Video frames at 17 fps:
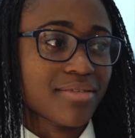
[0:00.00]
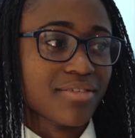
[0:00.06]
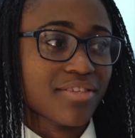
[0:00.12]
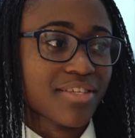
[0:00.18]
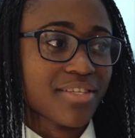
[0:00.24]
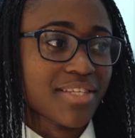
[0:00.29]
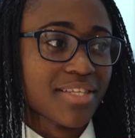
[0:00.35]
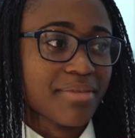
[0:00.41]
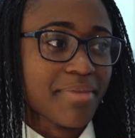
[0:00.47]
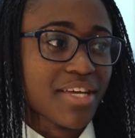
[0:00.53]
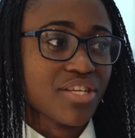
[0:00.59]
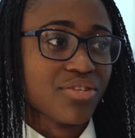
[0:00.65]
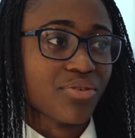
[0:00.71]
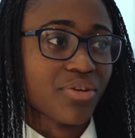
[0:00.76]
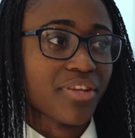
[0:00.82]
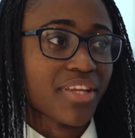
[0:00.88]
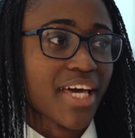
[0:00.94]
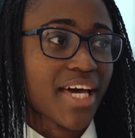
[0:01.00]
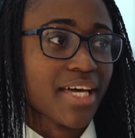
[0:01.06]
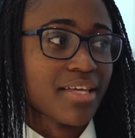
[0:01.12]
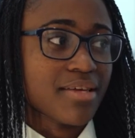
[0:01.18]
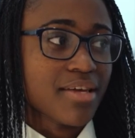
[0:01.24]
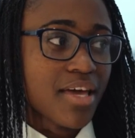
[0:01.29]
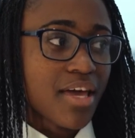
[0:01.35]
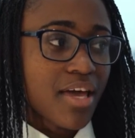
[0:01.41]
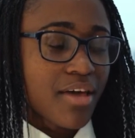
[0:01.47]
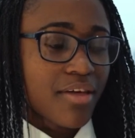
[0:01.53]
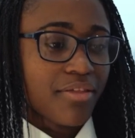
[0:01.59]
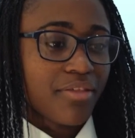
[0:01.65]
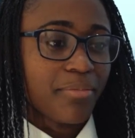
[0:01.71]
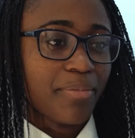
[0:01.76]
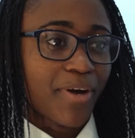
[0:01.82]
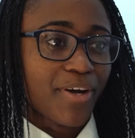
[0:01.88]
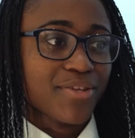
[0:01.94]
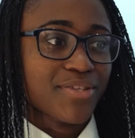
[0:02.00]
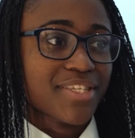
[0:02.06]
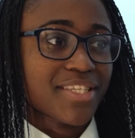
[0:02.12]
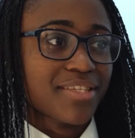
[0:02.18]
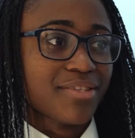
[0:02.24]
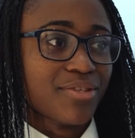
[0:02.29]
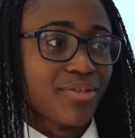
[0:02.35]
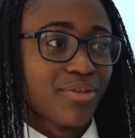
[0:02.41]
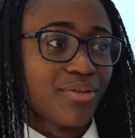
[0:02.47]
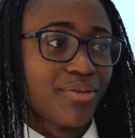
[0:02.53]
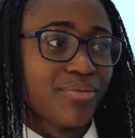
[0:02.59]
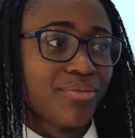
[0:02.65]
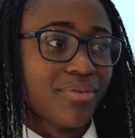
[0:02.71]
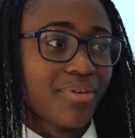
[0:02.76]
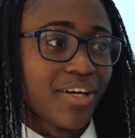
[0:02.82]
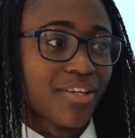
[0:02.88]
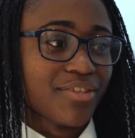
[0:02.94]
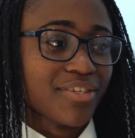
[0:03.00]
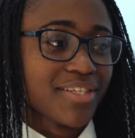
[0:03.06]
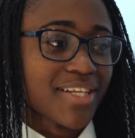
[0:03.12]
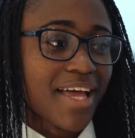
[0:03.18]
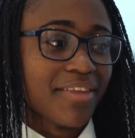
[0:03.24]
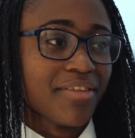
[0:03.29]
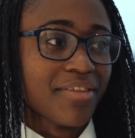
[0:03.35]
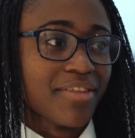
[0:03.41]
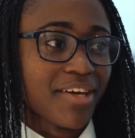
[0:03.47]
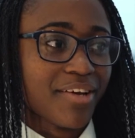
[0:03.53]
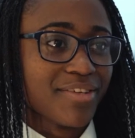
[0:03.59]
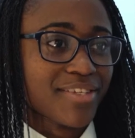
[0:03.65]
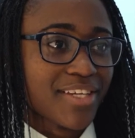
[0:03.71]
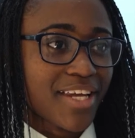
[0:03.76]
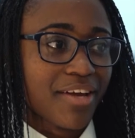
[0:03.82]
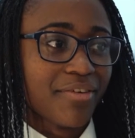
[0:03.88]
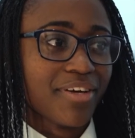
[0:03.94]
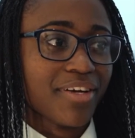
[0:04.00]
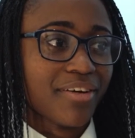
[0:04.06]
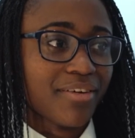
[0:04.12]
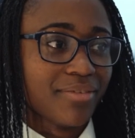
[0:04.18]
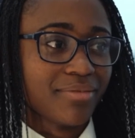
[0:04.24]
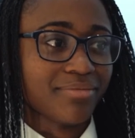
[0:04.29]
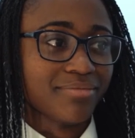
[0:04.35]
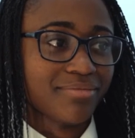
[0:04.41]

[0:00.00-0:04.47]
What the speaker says: just to make sure that the birds do understand that there is an area